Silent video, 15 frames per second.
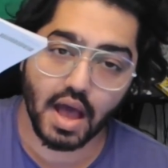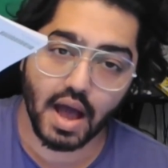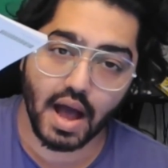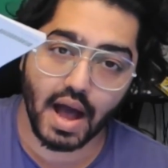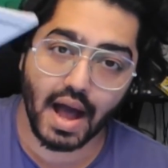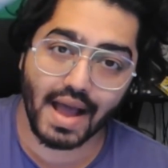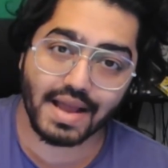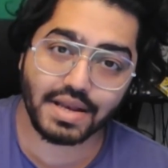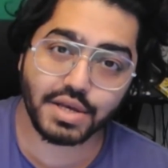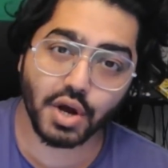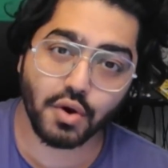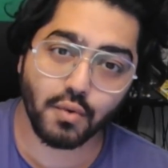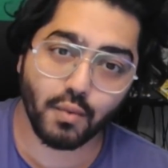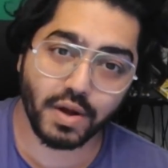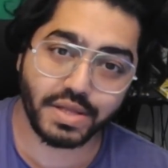I
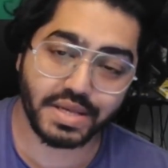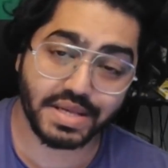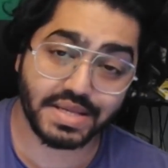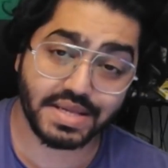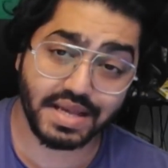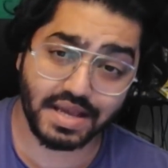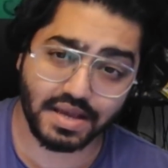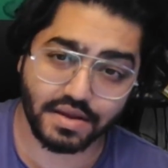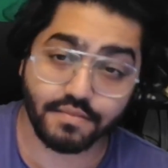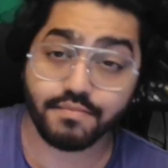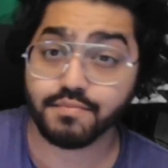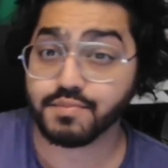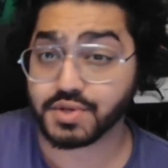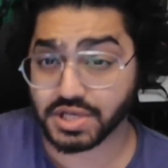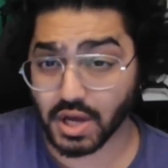don't want to see,
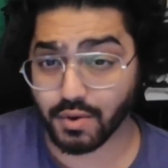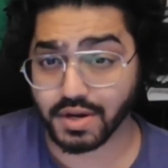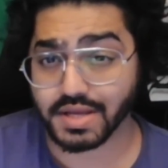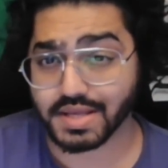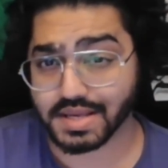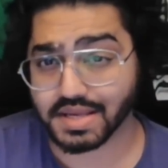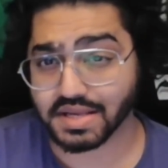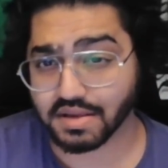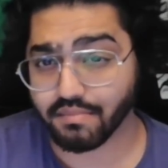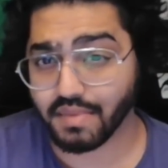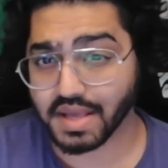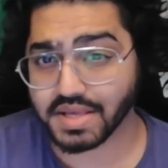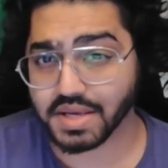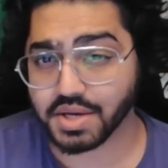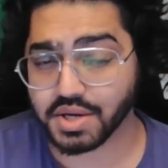Sony, this is a
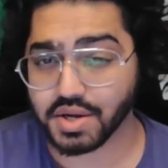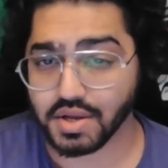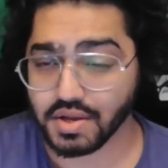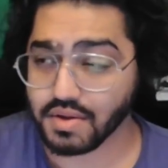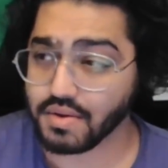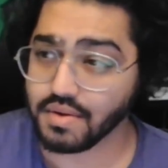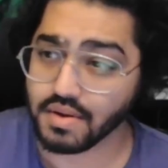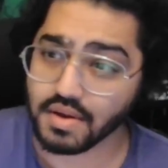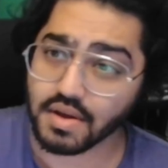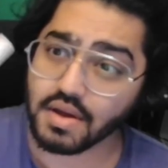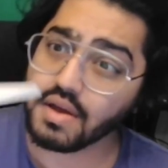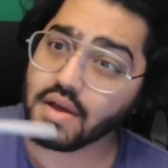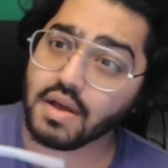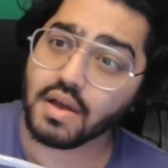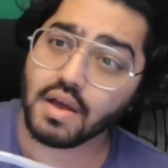message to you,
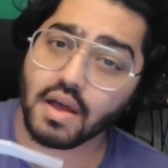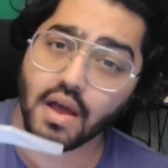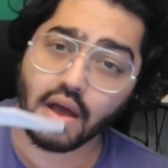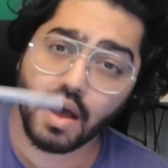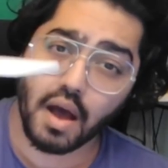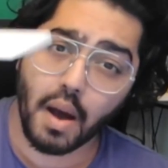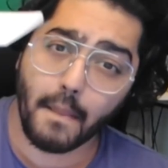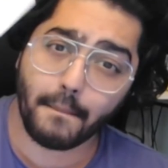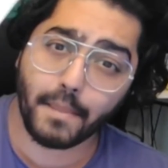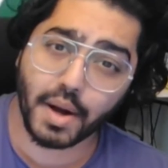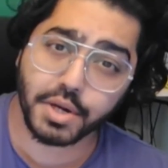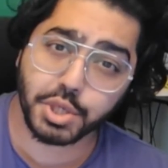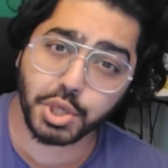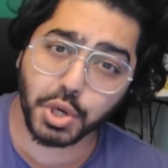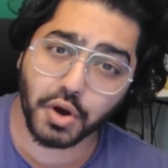a
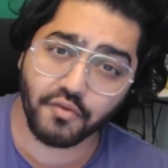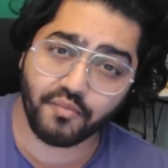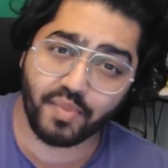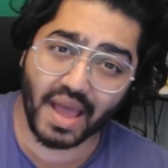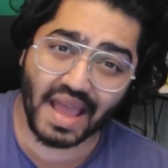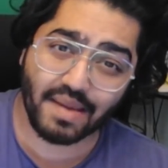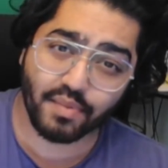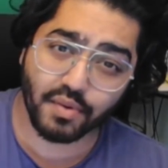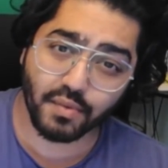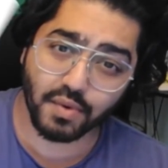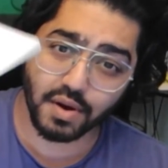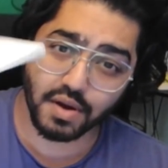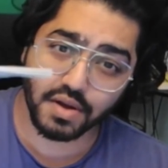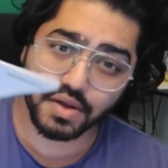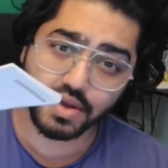bunch of
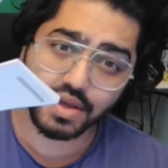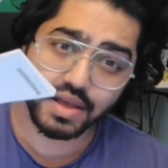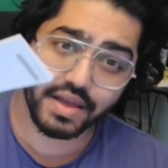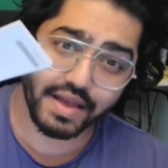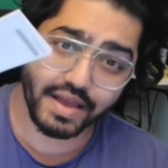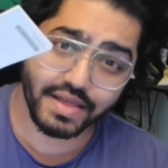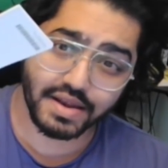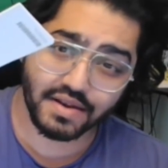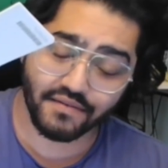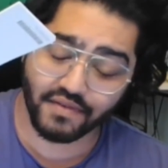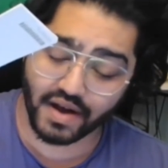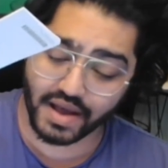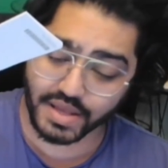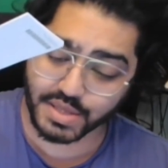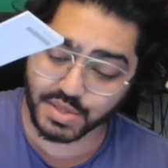paperwork in a
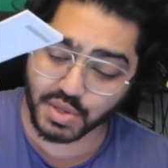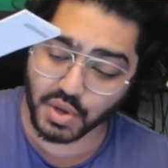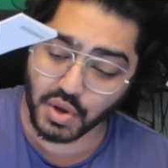device